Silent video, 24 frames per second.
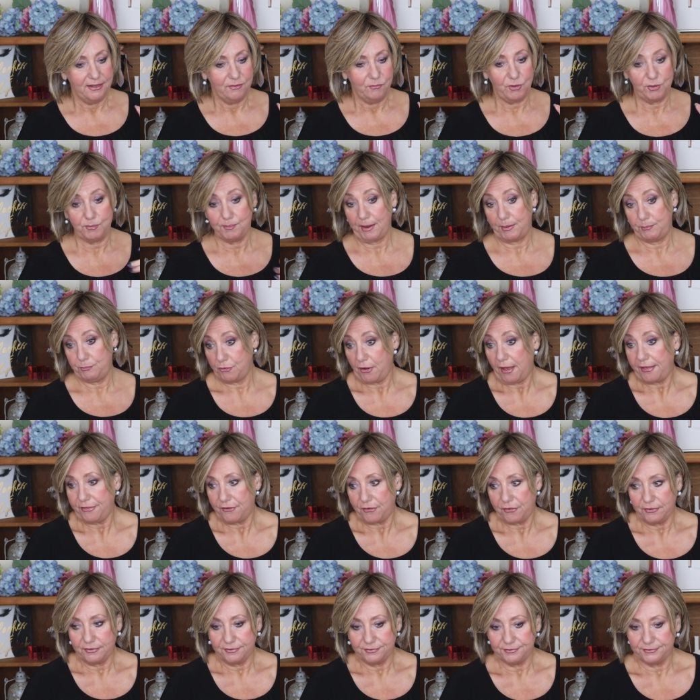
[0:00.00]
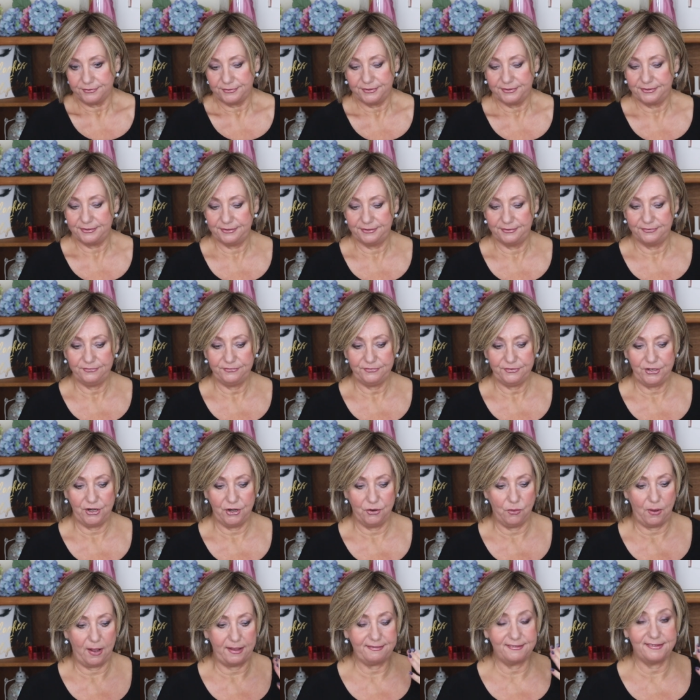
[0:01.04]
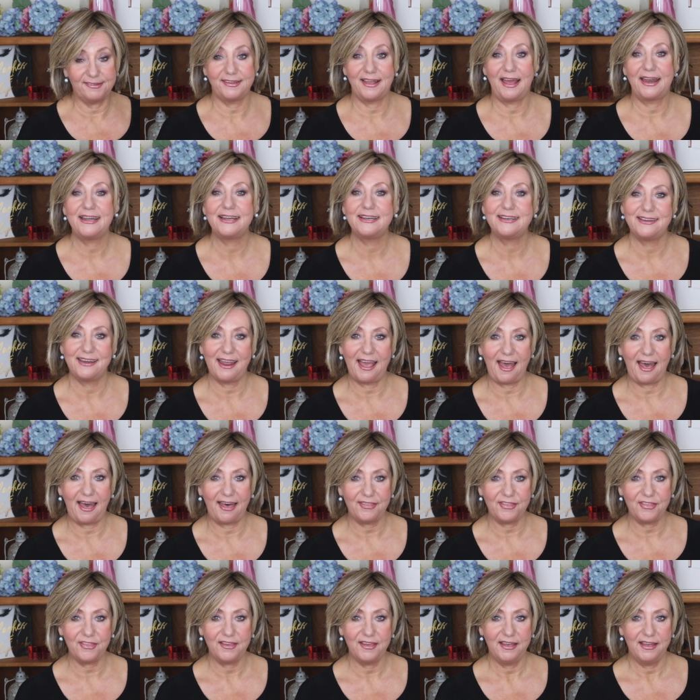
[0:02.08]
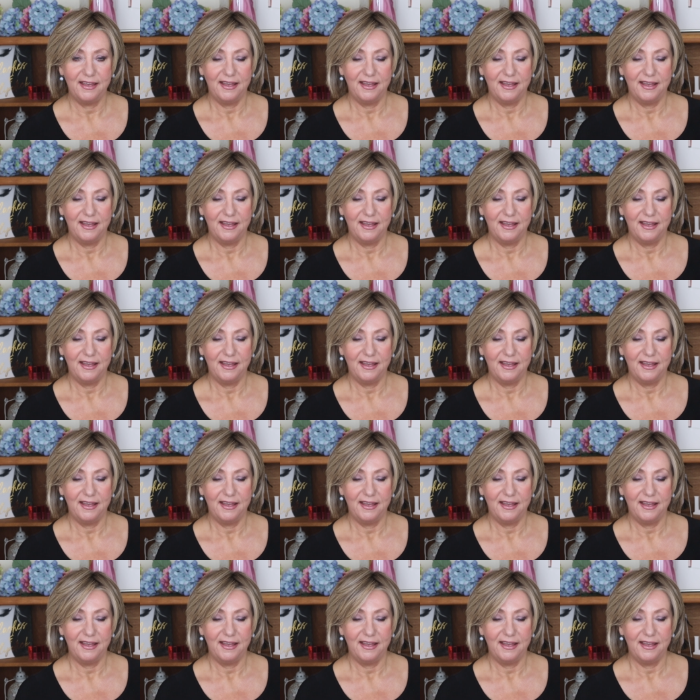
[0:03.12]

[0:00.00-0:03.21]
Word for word: With my brother, you know, a sudden death